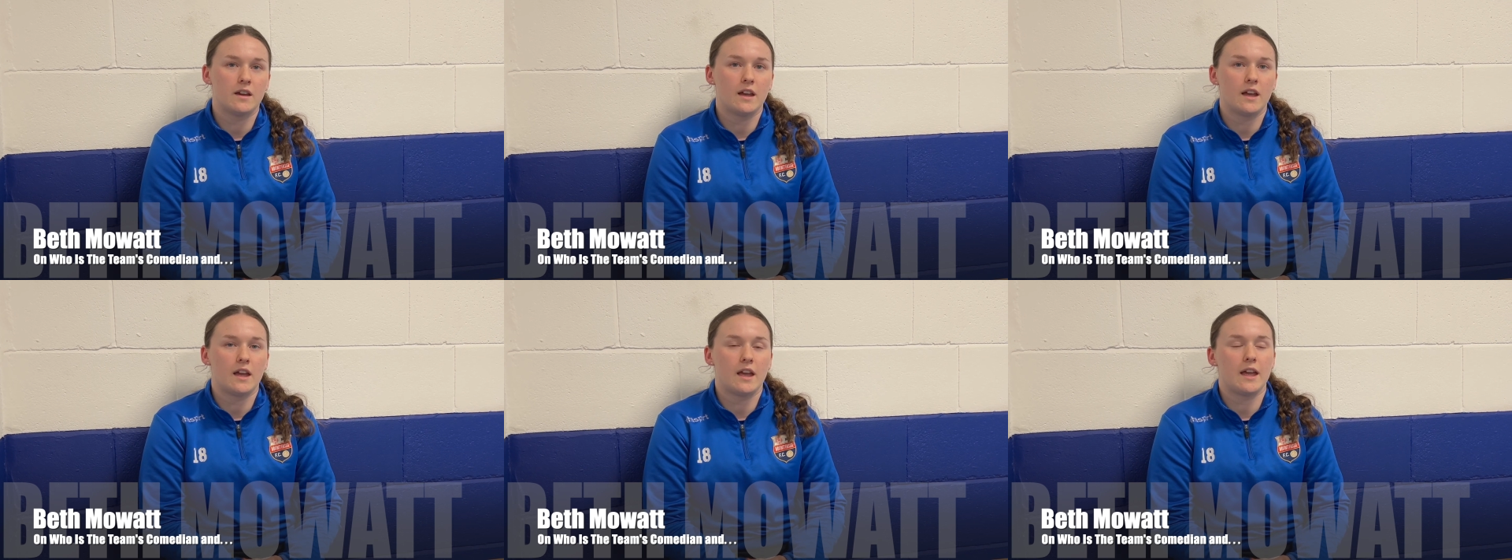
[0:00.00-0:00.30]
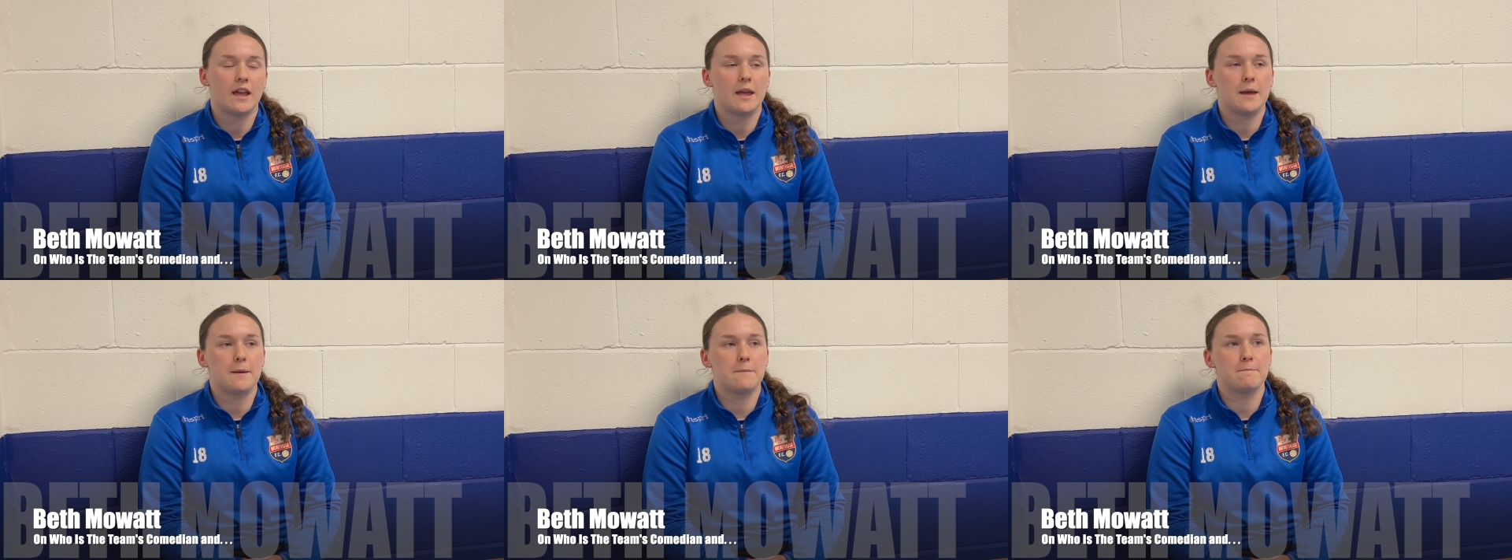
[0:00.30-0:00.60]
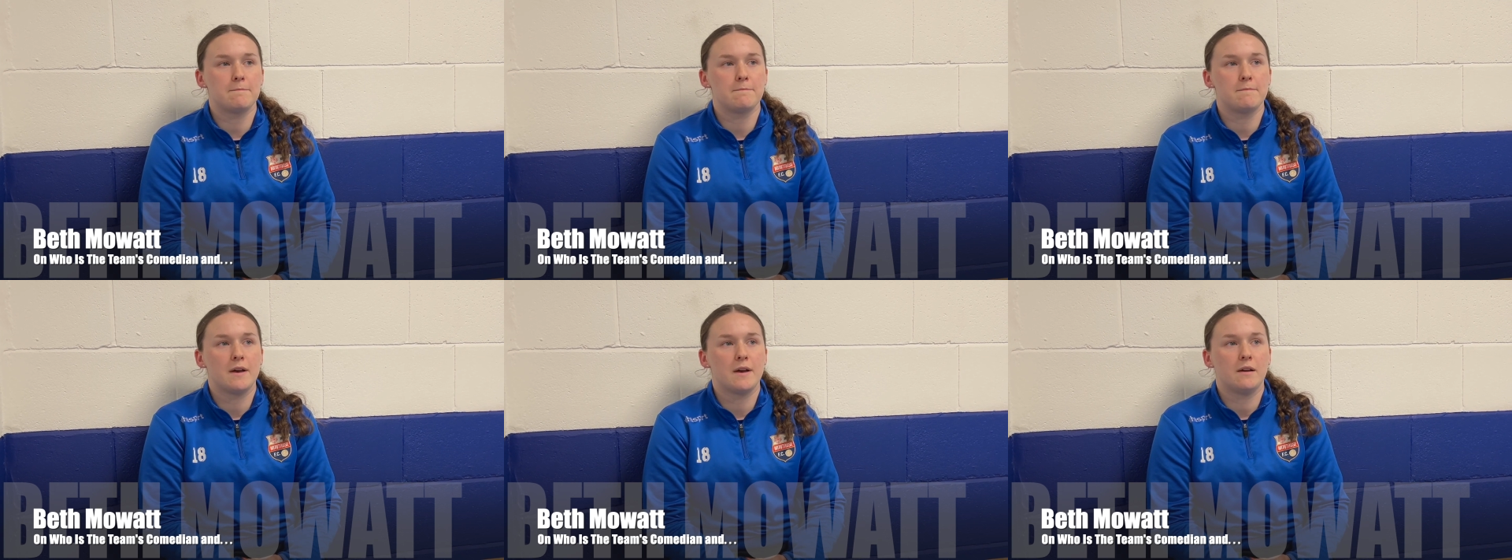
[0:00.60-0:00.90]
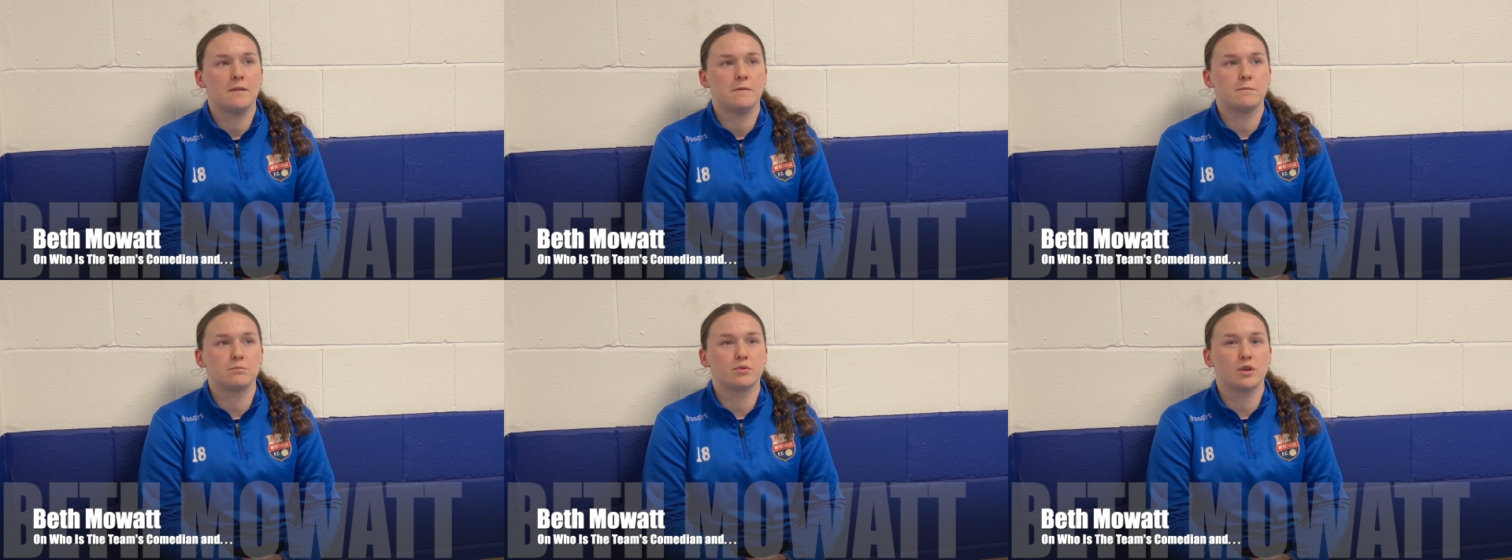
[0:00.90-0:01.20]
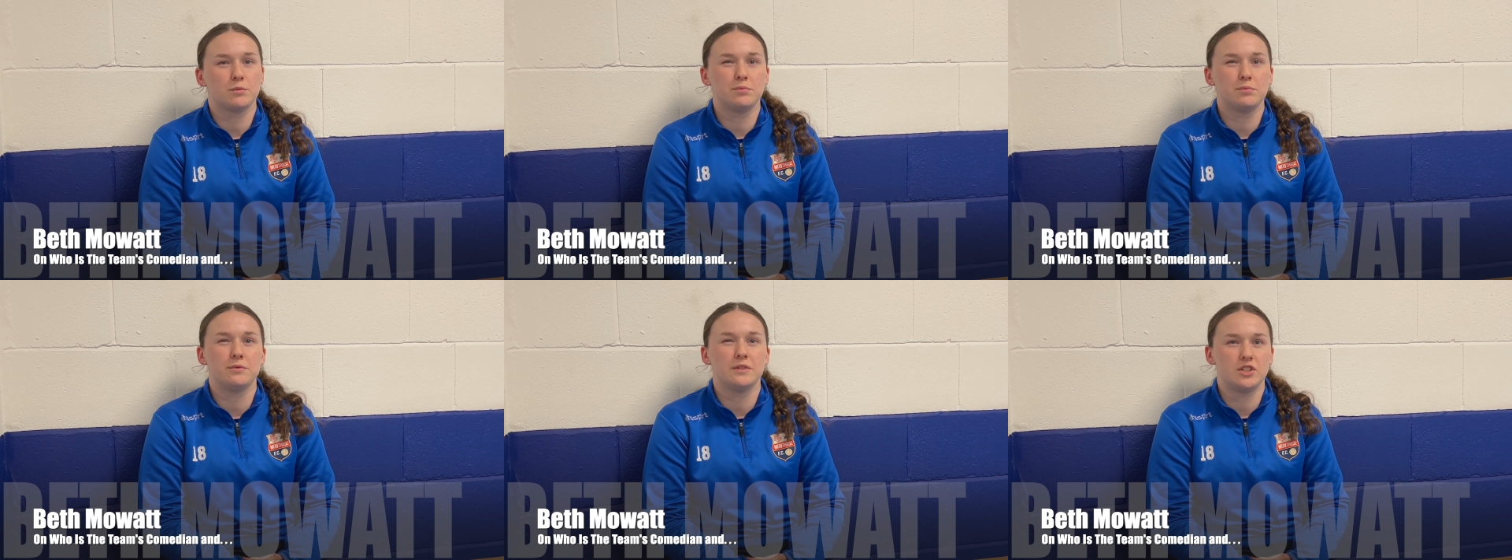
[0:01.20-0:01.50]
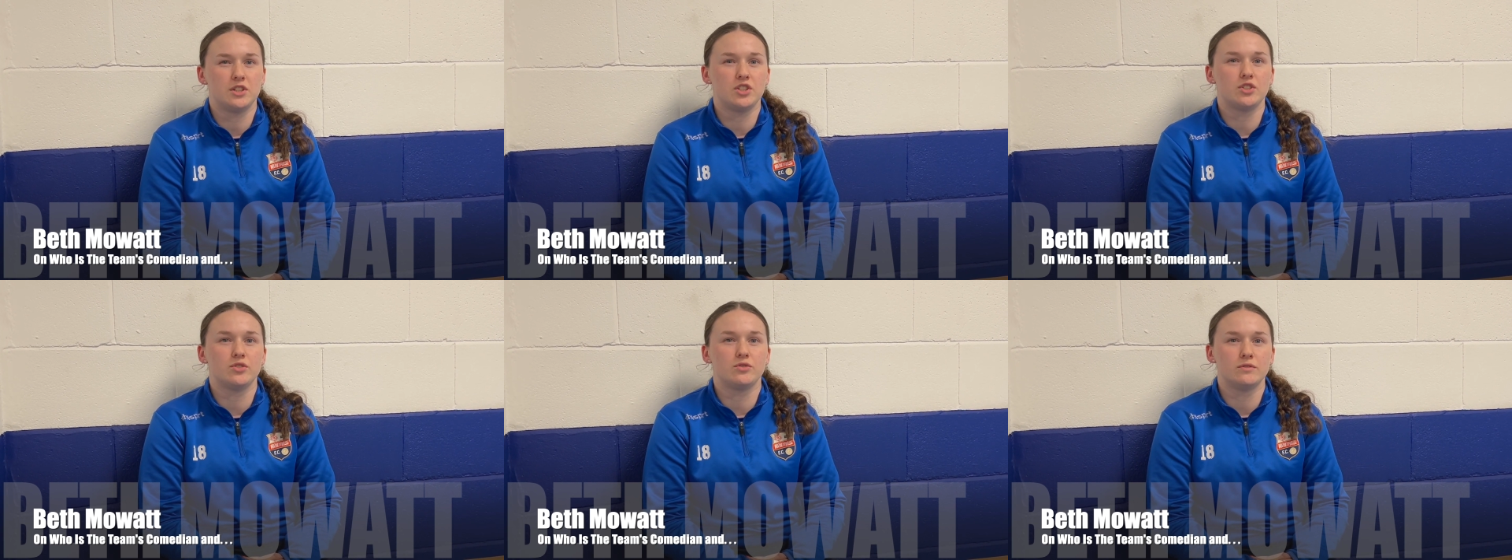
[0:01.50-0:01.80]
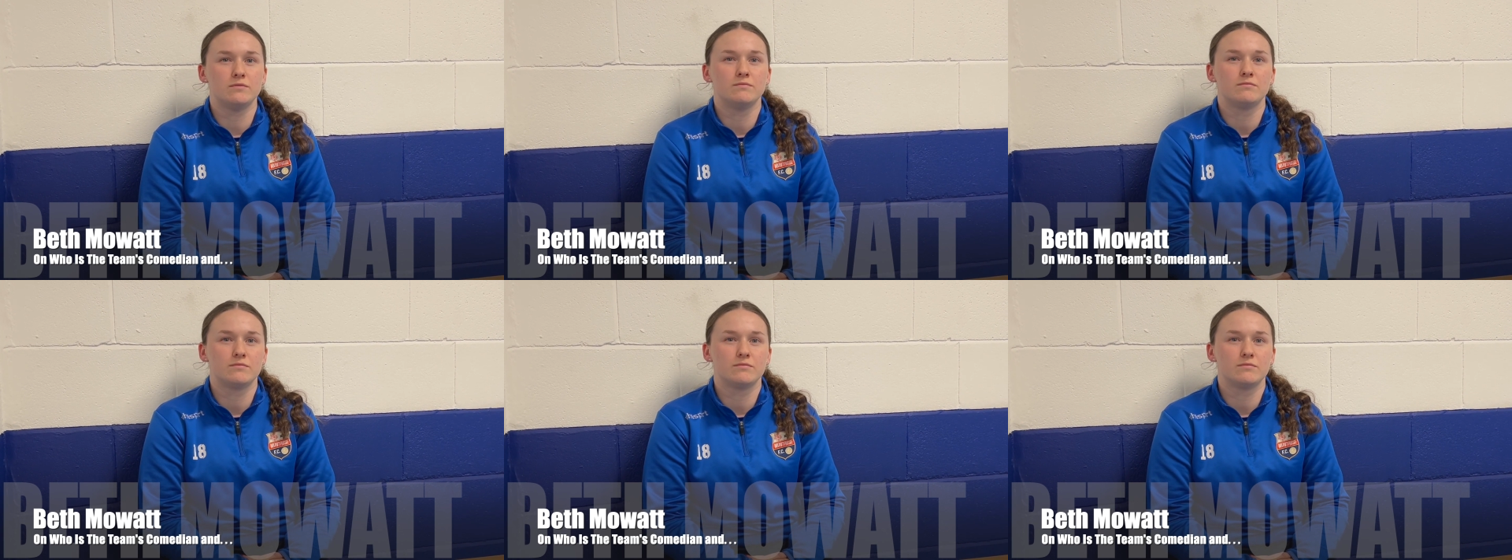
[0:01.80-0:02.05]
Probably Gio.